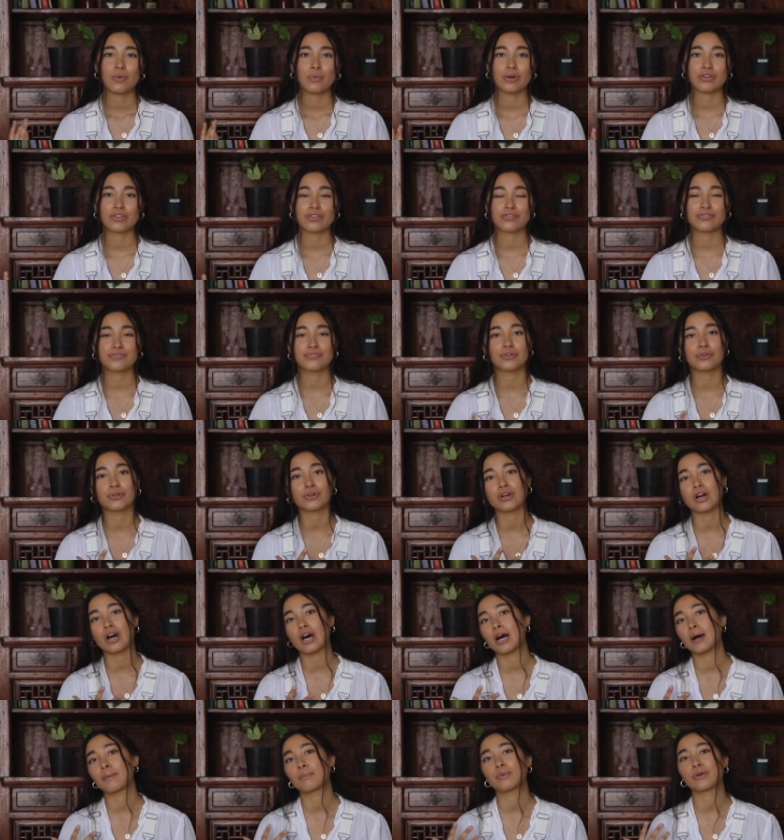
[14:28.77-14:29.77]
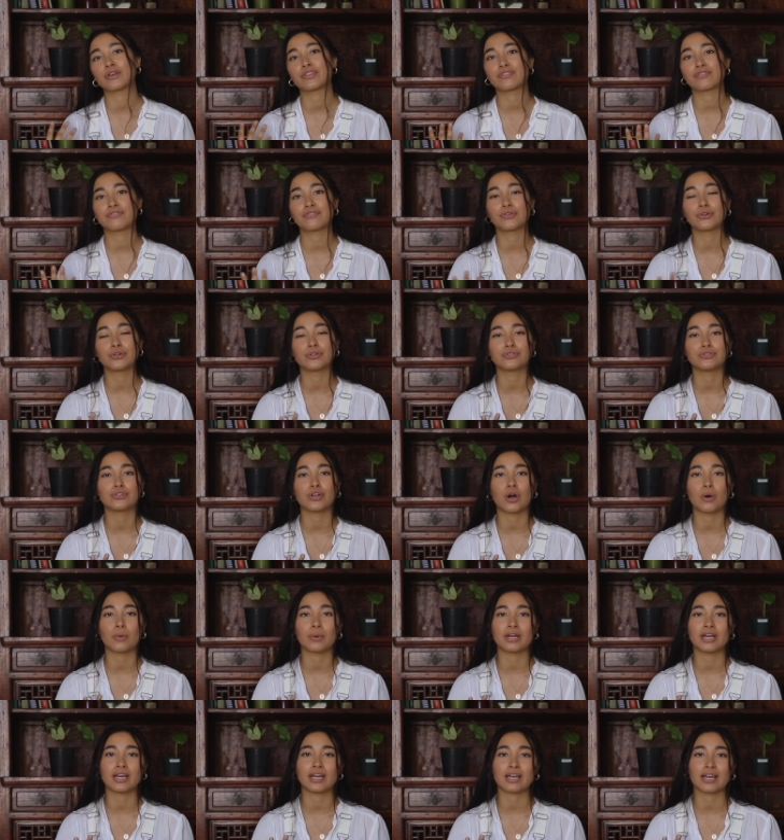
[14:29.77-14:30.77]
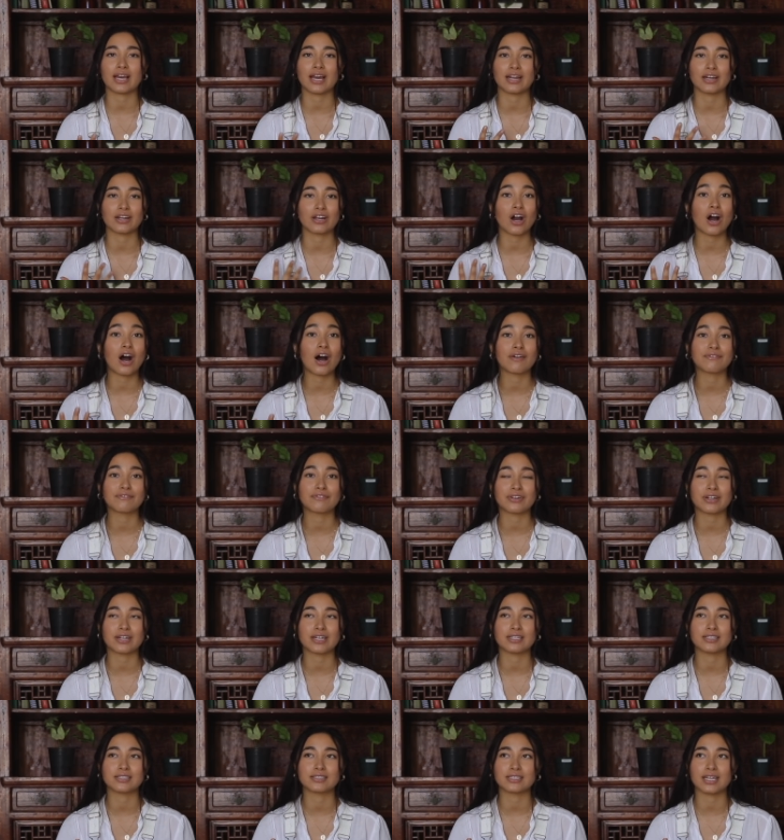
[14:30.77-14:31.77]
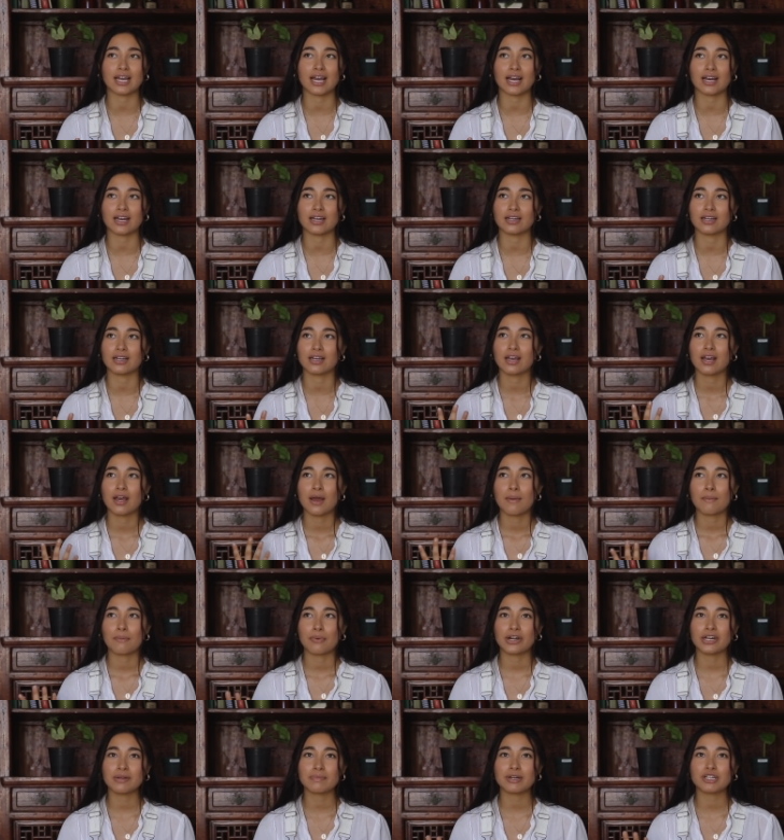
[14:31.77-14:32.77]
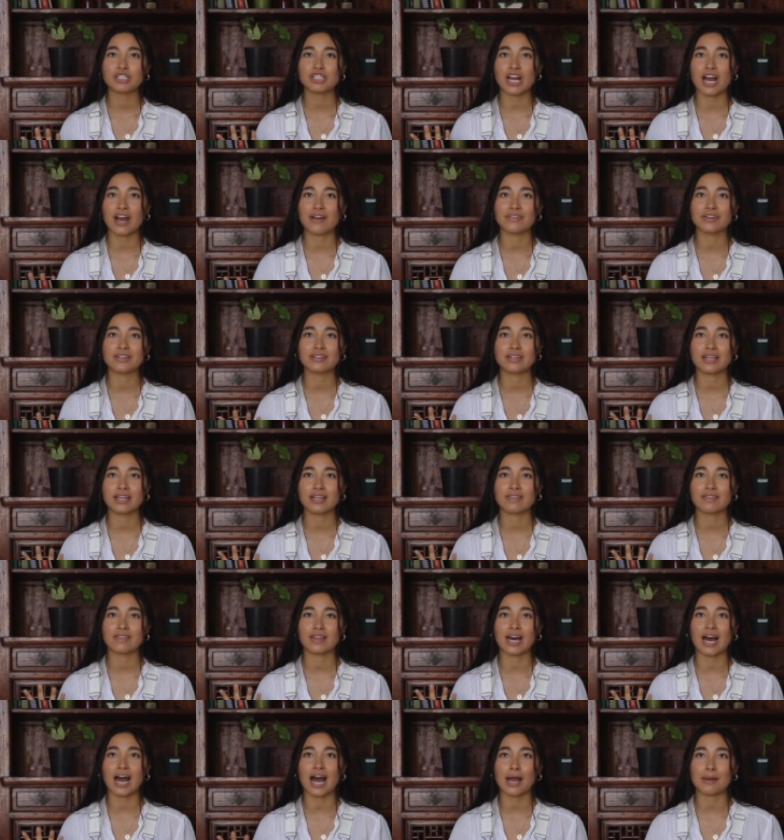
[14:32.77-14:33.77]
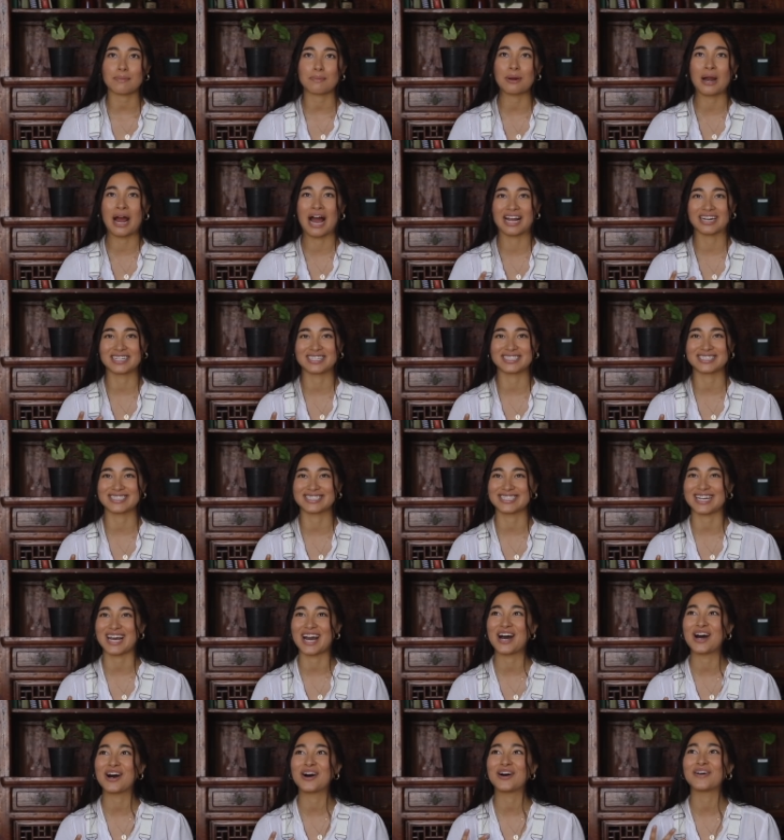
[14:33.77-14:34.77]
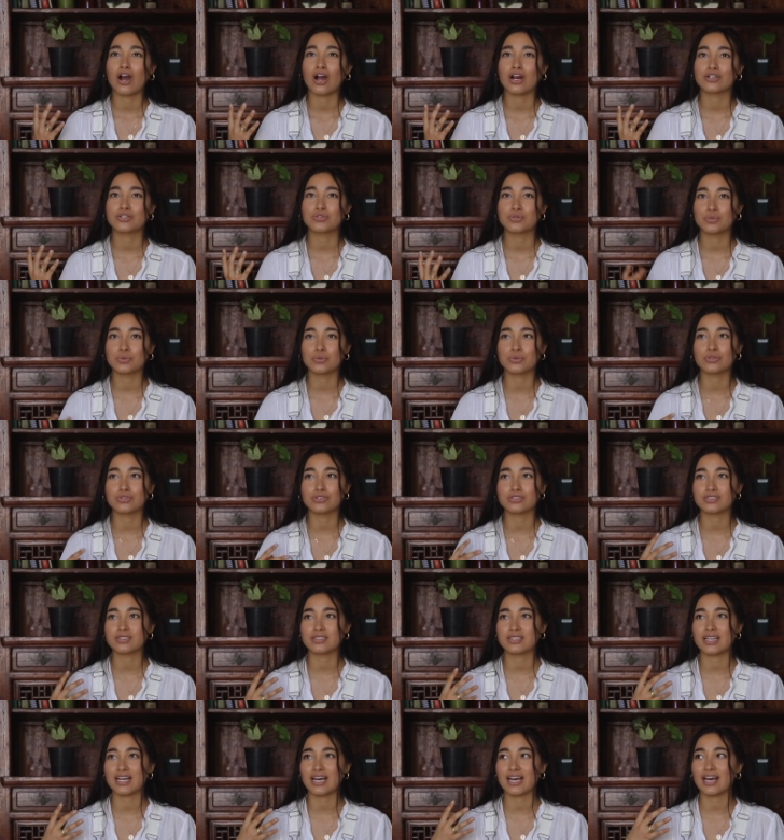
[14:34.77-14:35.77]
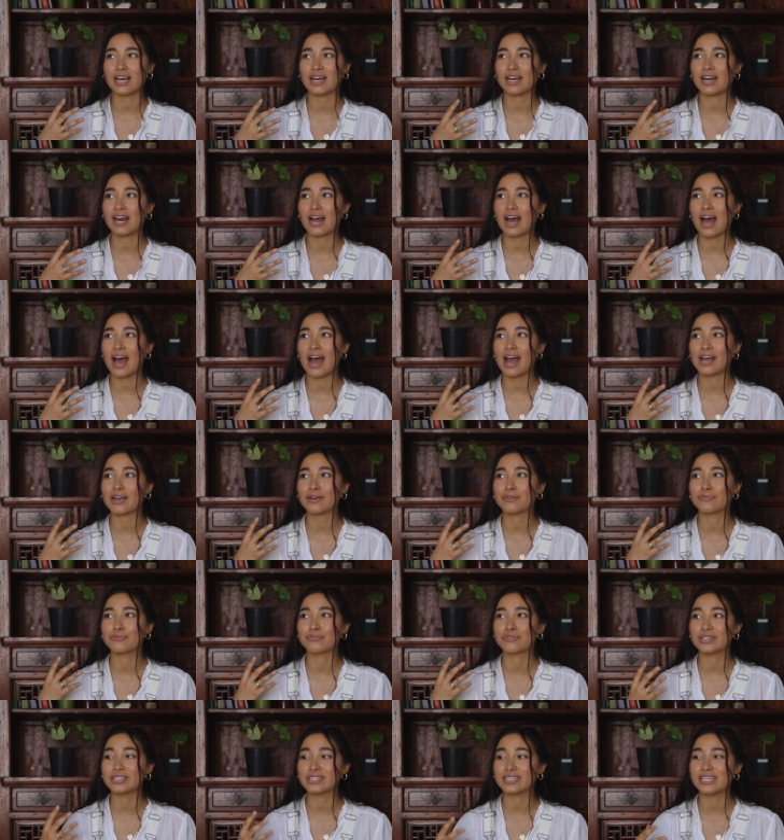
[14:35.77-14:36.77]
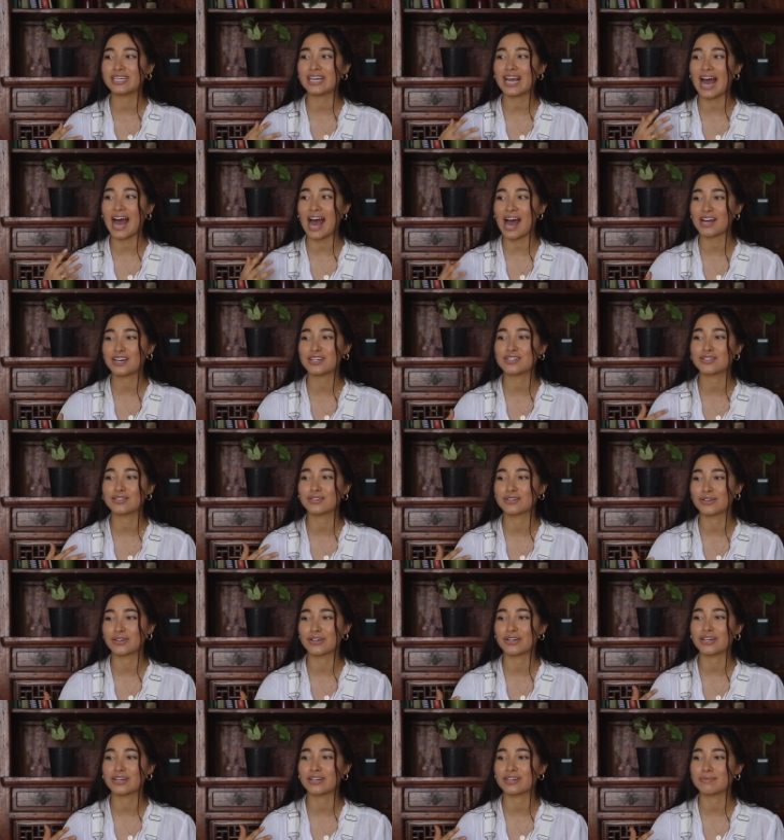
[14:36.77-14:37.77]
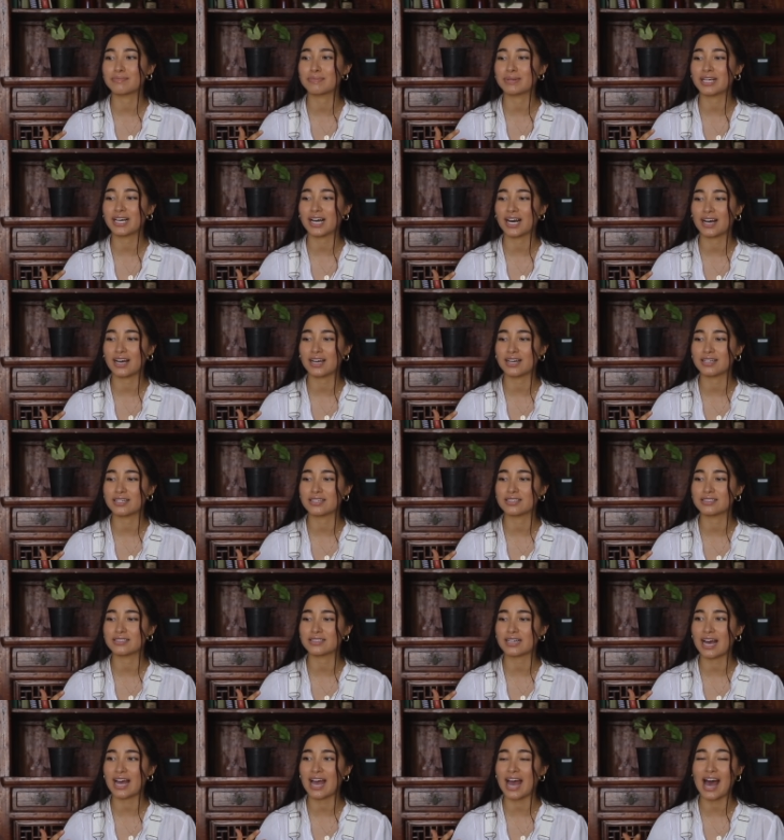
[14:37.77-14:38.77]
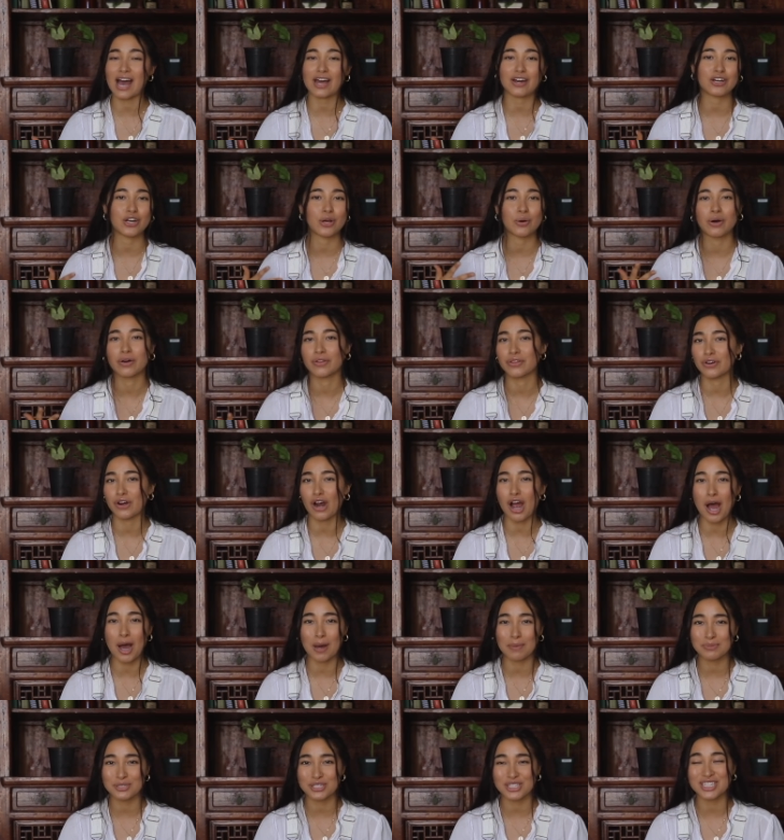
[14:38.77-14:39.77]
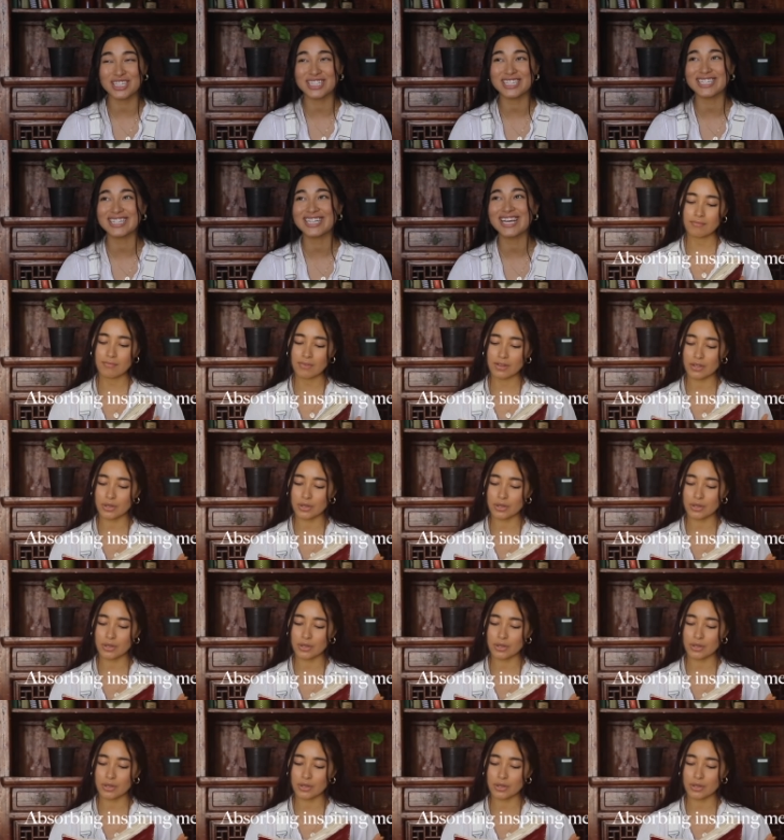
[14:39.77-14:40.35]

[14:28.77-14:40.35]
with a full cup, with full knowing and confidence. And pretty much everything that I practice now are tools that I really had to learn because I had no other option.